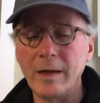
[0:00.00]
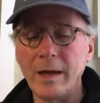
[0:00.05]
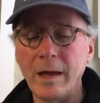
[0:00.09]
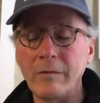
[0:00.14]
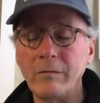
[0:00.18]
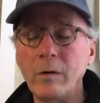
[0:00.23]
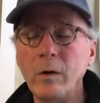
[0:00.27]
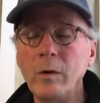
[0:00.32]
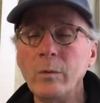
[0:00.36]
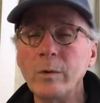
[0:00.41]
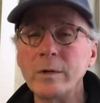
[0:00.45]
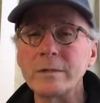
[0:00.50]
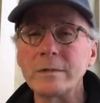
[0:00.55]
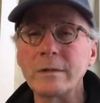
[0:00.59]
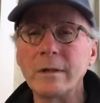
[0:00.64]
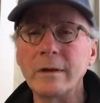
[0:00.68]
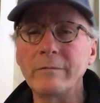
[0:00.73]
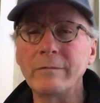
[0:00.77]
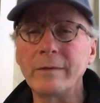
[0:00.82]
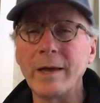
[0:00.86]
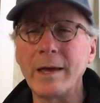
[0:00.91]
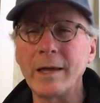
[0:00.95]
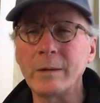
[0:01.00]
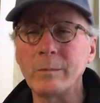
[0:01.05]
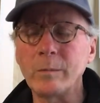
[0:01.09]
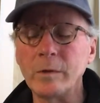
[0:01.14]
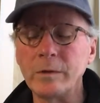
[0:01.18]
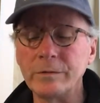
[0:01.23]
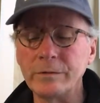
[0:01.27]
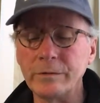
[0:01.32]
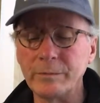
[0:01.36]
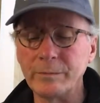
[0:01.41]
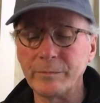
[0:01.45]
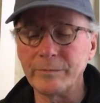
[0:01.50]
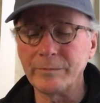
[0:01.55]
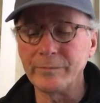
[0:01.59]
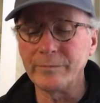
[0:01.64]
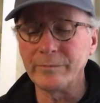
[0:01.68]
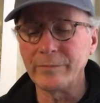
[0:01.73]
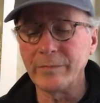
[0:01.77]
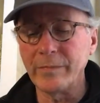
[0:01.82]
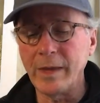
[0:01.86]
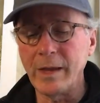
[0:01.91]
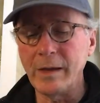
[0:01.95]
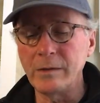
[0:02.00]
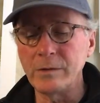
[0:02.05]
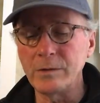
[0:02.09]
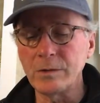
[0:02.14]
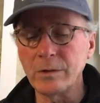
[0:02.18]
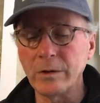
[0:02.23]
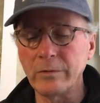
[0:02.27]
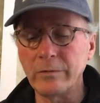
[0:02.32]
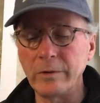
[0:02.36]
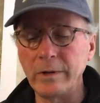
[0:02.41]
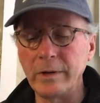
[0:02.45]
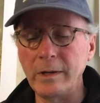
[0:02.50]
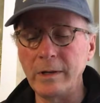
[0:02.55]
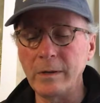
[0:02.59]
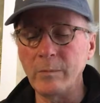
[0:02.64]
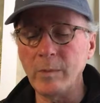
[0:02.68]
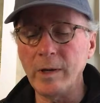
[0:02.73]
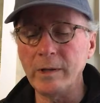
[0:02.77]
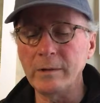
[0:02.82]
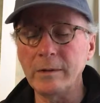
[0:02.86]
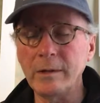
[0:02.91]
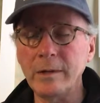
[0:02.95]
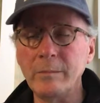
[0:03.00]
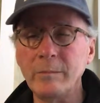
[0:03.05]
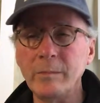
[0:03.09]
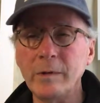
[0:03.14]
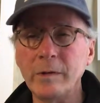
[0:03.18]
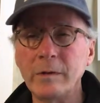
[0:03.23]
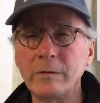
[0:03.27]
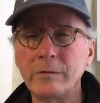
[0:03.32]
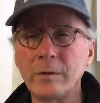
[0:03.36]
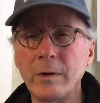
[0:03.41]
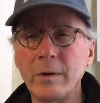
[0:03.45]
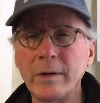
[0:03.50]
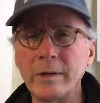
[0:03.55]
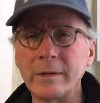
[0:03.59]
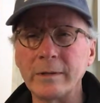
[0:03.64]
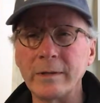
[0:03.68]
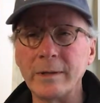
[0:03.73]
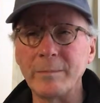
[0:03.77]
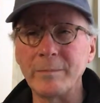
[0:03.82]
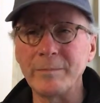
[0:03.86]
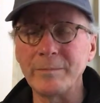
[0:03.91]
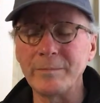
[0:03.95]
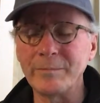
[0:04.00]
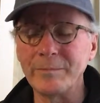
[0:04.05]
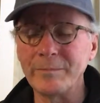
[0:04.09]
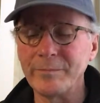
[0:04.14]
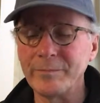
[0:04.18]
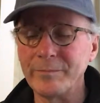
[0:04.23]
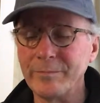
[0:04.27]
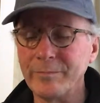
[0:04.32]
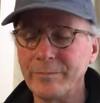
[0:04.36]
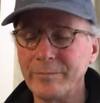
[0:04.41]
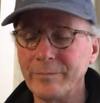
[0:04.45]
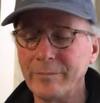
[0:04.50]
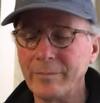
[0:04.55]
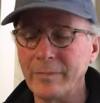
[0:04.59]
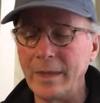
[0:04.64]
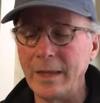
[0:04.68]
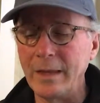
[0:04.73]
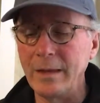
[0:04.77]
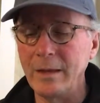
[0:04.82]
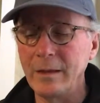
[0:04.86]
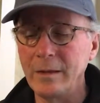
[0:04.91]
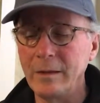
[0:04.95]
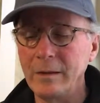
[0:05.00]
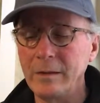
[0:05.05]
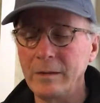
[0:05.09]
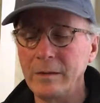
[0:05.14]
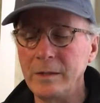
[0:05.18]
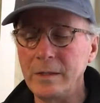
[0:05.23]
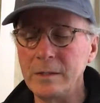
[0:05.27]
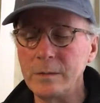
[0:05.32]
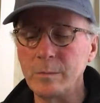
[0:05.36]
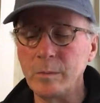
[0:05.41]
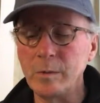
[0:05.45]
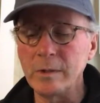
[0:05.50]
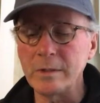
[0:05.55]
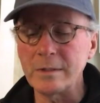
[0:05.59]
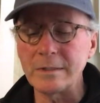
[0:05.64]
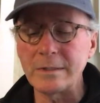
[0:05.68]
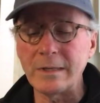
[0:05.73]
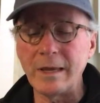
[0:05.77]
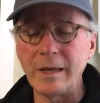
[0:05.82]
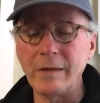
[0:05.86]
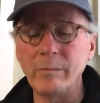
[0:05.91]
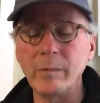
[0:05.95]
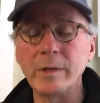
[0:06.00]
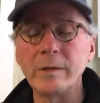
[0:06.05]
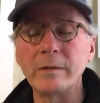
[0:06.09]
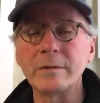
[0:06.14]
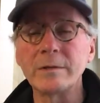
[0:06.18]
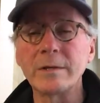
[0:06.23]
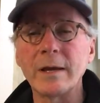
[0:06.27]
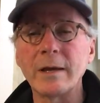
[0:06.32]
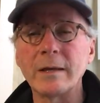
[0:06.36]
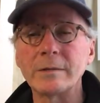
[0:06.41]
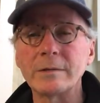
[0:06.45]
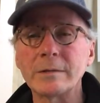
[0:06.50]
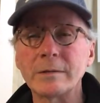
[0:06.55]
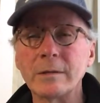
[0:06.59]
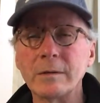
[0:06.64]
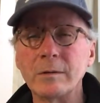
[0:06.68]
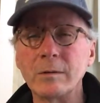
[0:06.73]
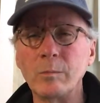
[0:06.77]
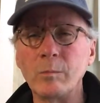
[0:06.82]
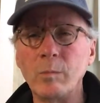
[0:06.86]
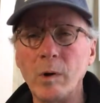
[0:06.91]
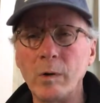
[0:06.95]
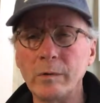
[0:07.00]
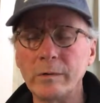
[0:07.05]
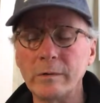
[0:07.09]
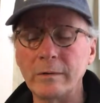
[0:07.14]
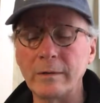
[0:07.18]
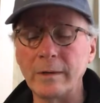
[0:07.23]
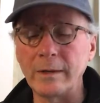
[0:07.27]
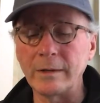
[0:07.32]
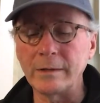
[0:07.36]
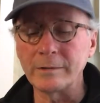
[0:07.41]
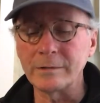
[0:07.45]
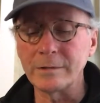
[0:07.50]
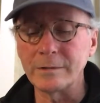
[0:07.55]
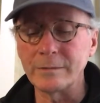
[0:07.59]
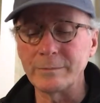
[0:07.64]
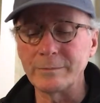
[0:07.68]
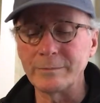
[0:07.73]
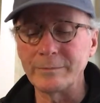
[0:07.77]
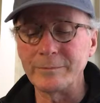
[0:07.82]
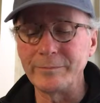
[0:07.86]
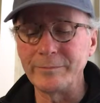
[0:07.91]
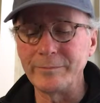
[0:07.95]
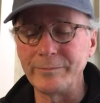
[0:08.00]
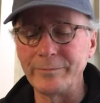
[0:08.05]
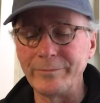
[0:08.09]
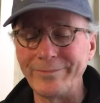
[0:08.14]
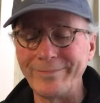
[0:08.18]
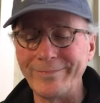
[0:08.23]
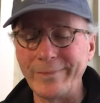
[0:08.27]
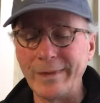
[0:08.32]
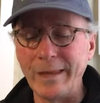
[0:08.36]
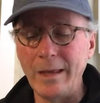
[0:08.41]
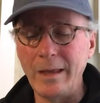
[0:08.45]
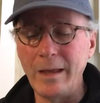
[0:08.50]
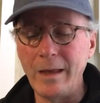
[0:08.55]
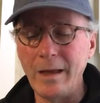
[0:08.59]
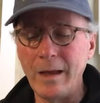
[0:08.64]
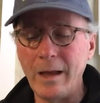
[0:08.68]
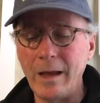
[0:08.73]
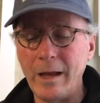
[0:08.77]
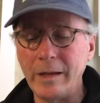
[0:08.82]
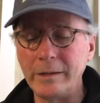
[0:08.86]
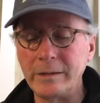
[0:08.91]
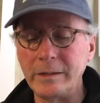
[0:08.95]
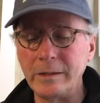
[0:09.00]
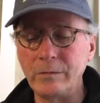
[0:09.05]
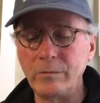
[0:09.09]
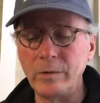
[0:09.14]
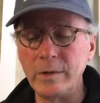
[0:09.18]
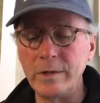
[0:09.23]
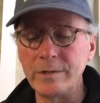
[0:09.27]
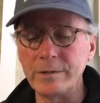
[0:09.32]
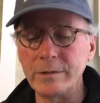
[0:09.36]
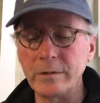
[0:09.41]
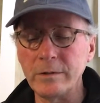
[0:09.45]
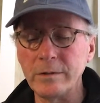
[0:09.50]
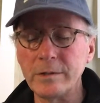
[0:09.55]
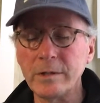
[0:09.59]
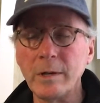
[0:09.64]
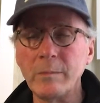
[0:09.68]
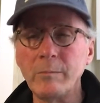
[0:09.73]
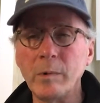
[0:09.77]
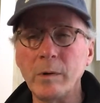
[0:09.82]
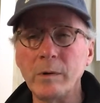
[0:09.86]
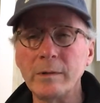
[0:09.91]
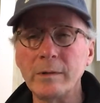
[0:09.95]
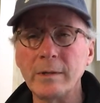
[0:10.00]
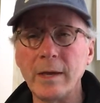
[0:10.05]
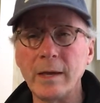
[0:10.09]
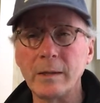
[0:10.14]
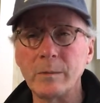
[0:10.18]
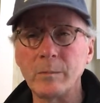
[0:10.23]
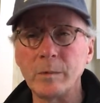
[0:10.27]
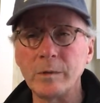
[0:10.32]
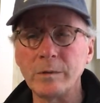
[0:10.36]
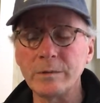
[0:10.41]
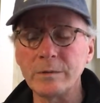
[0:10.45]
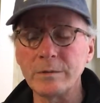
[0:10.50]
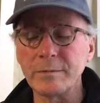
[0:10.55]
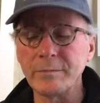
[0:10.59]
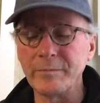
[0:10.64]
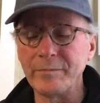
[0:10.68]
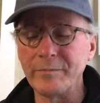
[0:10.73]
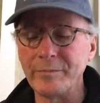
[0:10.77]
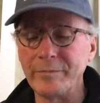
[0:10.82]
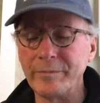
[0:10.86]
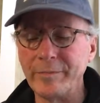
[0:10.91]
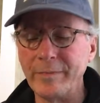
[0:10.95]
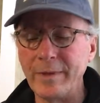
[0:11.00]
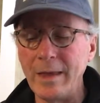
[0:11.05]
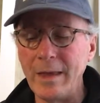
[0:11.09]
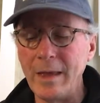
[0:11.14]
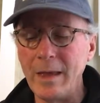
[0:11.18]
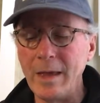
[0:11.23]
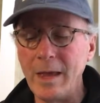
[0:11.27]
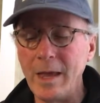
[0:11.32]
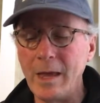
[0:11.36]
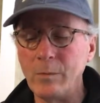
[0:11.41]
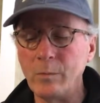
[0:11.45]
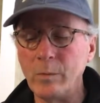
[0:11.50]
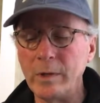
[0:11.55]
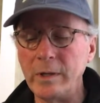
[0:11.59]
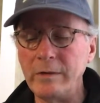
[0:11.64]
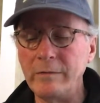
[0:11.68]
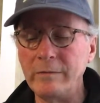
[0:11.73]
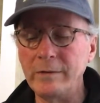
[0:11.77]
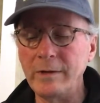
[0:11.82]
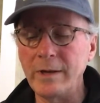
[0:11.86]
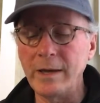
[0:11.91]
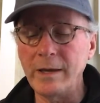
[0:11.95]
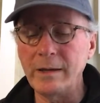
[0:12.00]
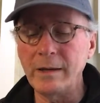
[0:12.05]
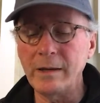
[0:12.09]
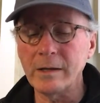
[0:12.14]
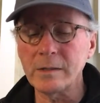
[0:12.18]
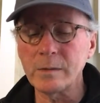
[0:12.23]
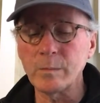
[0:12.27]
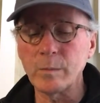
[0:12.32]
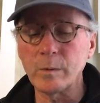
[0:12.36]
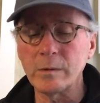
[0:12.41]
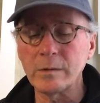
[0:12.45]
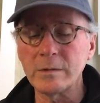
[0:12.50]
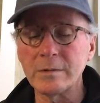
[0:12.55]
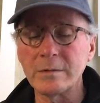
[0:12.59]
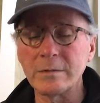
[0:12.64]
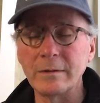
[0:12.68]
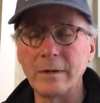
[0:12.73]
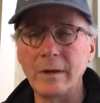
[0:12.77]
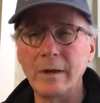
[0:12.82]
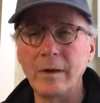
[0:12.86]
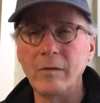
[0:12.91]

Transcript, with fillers: I've always loved animals. I enjoy reading about them and drawing them. These books gave me the chance to do both things. I did research on both animals and we even had experts